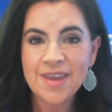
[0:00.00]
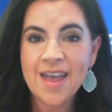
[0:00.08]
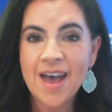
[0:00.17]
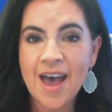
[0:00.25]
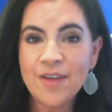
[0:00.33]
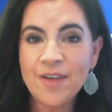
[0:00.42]

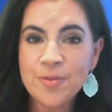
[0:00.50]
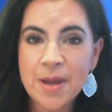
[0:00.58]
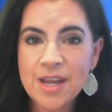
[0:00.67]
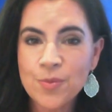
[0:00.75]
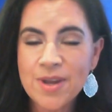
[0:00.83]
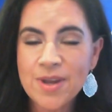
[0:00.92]
Hi,
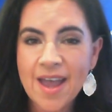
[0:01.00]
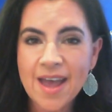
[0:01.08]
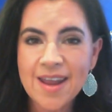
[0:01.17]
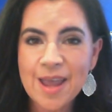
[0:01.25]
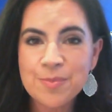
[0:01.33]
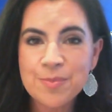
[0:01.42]
everybody. We had
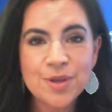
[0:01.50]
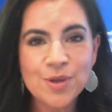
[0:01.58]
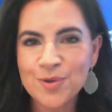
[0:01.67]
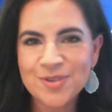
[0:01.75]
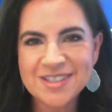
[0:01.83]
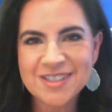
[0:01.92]
a
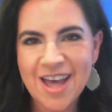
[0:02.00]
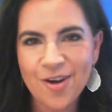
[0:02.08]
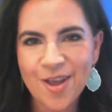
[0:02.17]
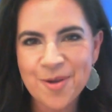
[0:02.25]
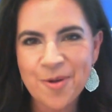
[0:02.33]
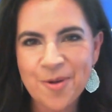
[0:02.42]
beautiful
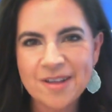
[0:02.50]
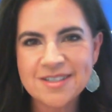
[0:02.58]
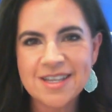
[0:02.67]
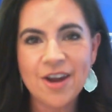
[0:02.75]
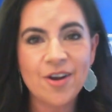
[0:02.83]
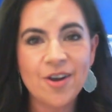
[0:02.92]
Saturday across
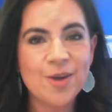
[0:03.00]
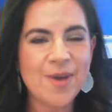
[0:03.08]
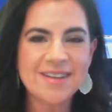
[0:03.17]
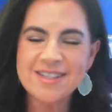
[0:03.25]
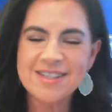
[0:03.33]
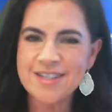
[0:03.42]
the area. We
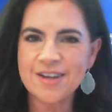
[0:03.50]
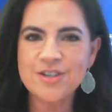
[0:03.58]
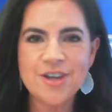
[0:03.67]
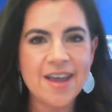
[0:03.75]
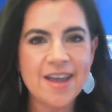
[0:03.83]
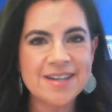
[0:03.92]
had
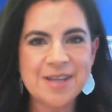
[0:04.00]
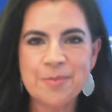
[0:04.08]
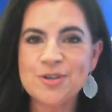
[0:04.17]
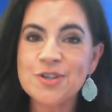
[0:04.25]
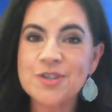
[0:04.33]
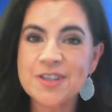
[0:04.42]
sunshine,
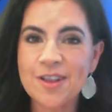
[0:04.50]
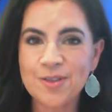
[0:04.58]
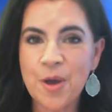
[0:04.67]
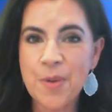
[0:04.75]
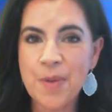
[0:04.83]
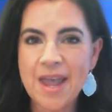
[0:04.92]
temperatures in the
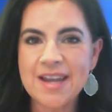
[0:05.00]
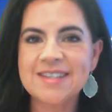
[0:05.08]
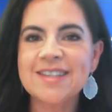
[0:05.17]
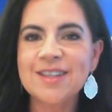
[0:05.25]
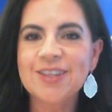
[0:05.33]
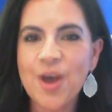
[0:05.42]
low
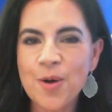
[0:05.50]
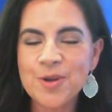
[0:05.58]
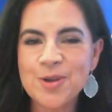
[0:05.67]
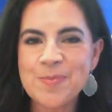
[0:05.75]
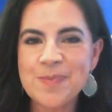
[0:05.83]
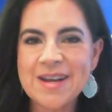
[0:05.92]
80s, low
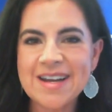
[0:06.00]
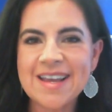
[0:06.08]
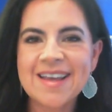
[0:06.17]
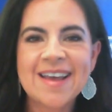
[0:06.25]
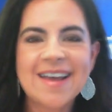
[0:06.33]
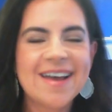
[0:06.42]

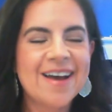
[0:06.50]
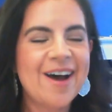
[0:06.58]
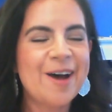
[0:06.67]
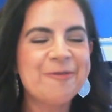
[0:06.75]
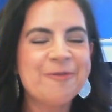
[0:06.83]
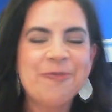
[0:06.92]
humidity.
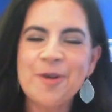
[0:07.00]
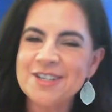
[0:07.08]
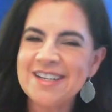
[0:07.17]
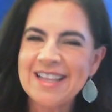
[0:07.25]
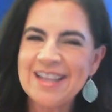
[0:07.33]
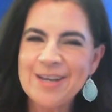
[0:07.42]

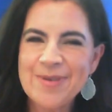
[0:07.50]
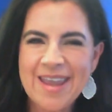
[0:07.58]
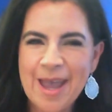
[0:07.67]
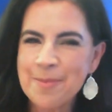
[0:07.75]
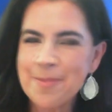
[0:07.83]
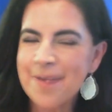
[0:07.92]
Unfortunately, we
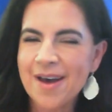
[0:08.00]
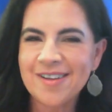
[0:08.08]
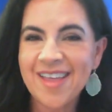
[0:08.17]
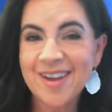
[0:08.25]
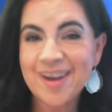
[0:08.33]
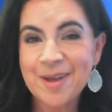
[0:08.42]
can't
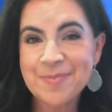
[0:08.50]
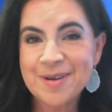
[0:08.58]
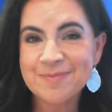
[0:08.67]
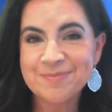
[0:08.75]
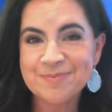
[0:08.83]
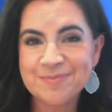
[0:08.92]
bottle that up
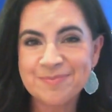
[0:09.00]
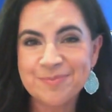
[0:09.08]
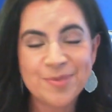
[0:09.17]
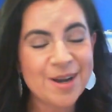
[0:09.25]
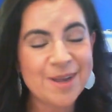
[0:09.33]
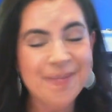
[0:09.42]
and
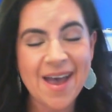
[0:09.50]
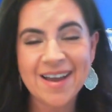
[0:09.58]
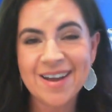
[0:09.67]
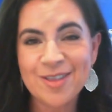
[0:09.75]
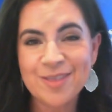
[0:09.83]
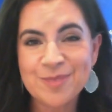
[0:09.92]
bring back
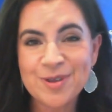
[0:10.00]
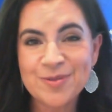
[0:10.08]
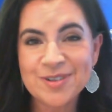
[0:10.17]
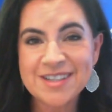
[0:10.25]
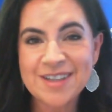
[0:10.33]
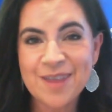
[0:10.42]
another
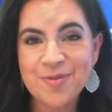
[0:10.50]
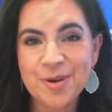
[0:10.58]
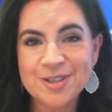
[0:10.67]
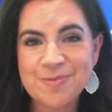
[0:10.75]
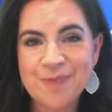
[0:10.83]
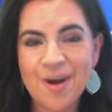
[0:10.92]
beautiful day for
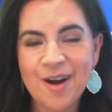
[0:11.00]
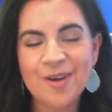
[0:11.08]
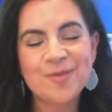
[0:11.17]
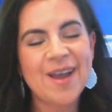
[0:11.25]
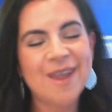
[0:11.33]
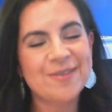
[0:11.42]
tomorrow.
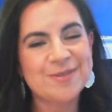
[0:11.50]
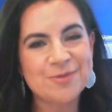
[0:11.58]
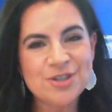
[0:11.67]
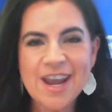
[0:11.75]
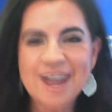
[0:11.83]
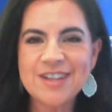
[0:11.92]
We have some
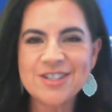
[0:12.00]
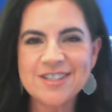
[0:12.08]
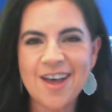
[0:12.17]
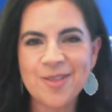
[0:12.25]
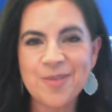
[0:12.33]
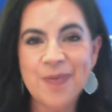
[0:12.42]
changes
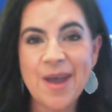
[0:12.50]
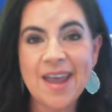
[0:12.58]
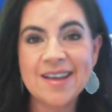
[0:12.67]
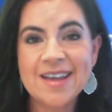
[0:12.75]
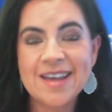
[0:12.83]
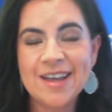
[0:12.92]
on the
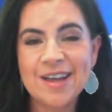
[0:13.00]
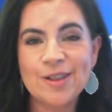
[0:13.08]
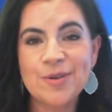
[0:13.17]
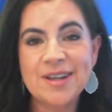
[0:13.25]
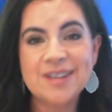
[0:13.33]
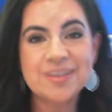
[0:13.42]
way,
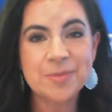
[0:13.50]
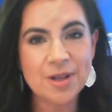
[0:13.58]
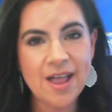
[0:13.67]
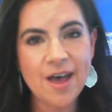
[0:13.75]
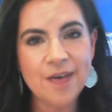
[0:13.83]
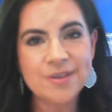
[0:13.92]
including some
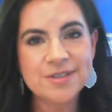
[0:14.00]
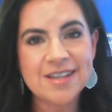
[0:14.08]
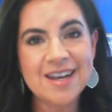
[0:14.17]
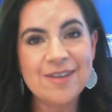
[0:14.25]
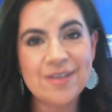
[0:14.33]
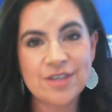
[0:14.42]
clouds
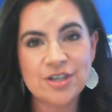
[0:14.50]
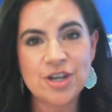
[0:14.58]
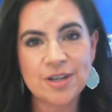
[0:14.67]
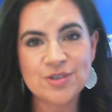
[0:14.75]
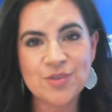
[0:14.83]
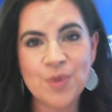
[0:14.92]
and even the
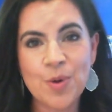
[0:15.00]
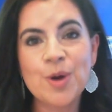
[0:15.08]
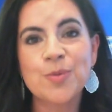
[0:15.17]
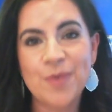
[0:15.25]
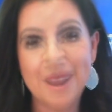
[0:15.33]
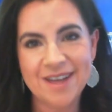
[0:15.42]
chance
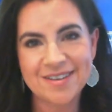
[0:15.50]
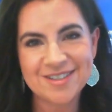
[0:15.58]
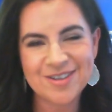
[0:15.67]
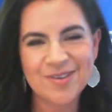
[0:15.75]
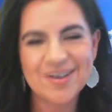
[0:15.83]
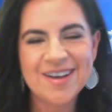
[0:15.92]
for rain.
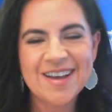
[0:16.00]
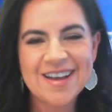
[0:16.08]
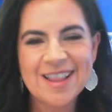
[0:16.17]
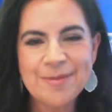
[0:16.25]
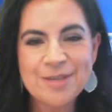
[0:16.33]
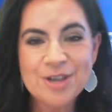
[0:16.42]
So
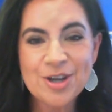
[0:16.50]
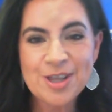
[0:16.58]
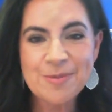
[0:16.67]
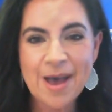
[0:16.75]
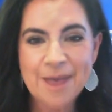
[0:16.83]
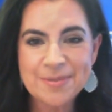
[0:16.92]
let me show you
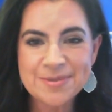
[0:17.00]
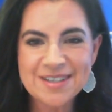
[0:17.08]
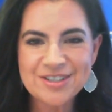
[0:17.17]
the maps.